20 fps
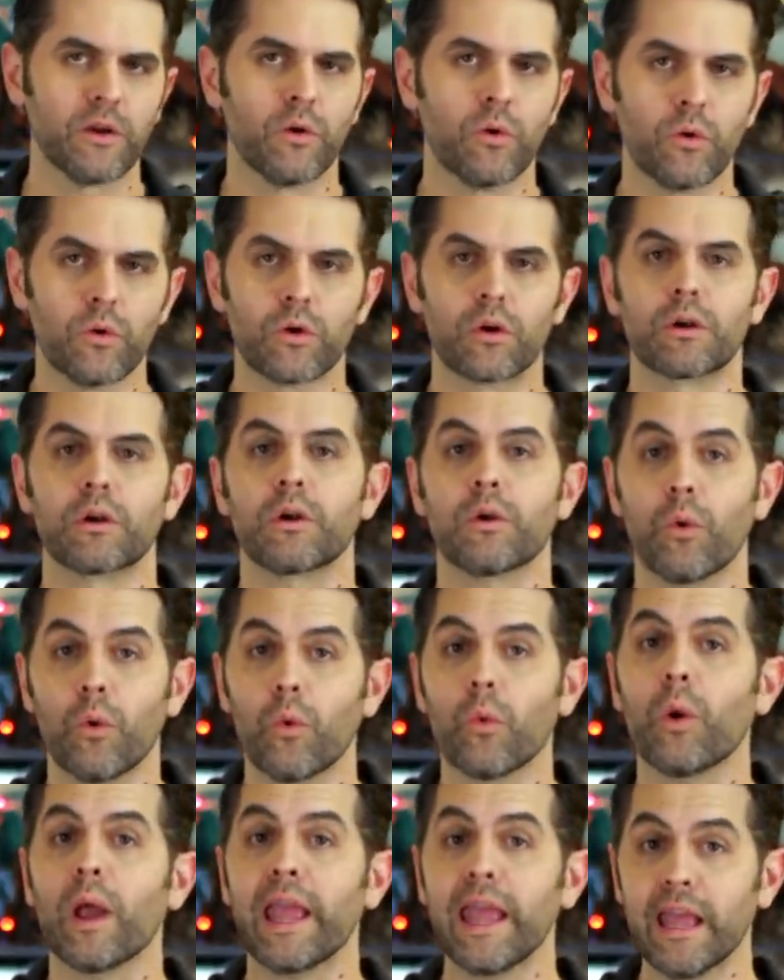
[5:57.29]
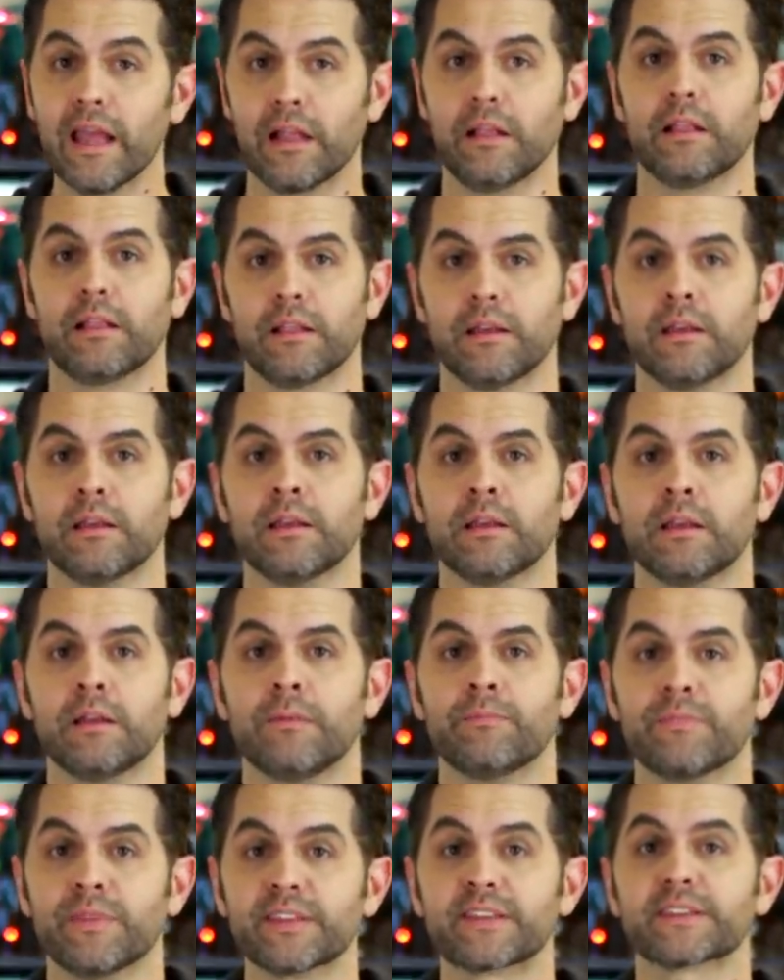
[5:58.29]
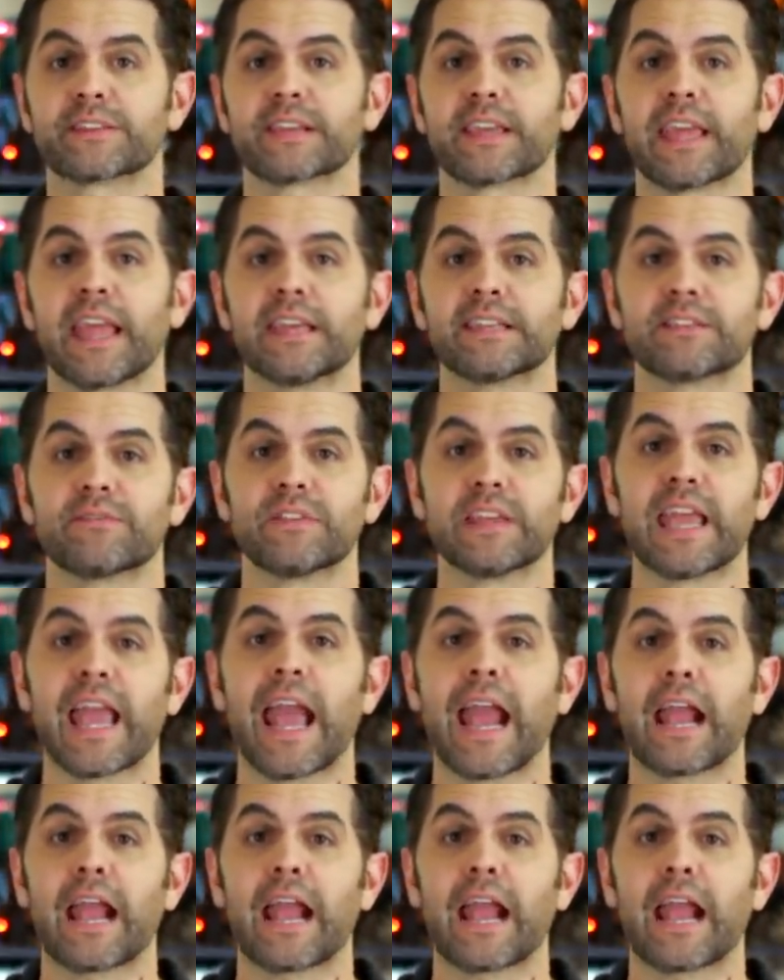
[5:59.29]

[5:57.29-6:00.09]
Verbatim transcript: or WHALE. This is a case of the